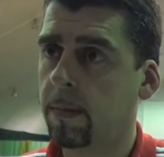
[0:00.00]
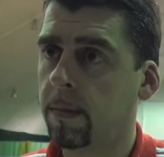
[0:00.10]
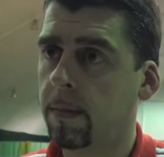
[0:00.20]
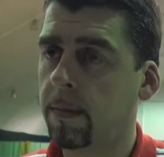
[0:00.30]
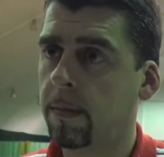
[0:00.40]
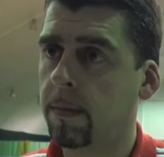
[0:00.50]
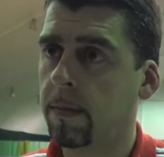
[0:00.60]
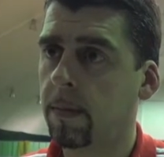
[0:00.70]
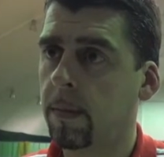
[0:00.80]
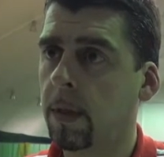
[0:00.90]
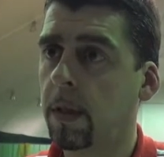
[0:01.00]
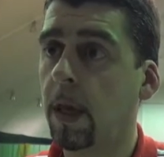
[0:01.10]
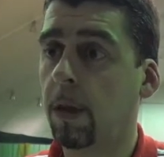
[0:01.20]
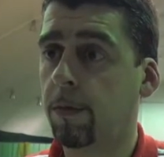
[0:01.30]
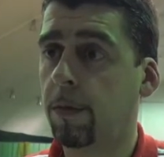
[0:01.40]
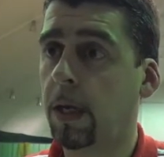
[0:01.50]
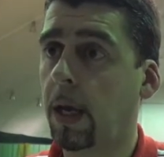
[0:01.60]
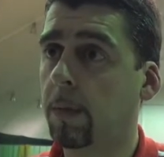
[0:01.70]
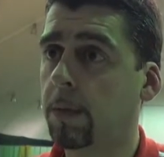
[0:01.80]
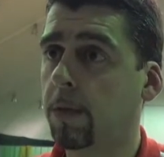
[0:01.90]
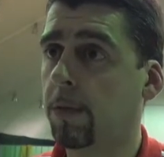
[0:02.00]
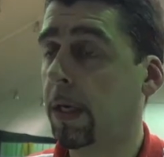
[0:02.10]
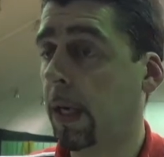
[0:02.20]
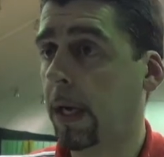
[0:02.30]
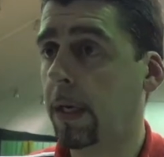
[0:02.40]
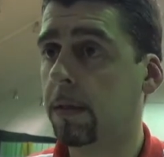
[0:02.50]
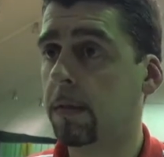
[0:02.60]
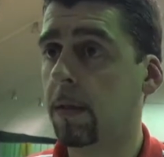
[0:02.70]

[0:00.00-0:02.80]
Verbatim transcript: 24 hours. Yeah, three games, three days,